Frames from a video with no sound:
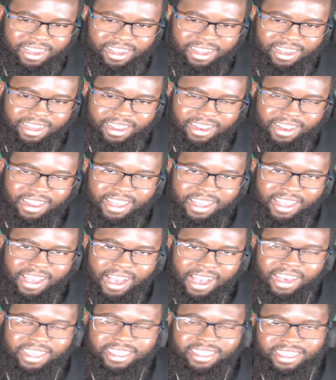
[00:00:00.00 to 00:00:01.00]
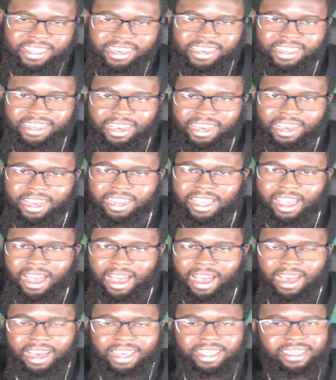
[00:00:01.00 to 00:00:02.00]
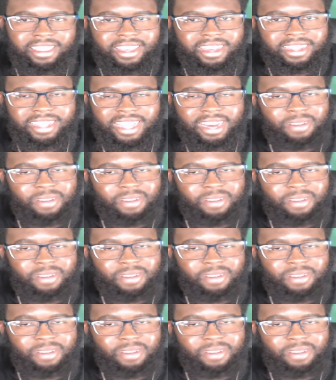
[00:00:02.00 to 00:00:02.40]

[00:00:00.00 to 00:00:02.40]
I think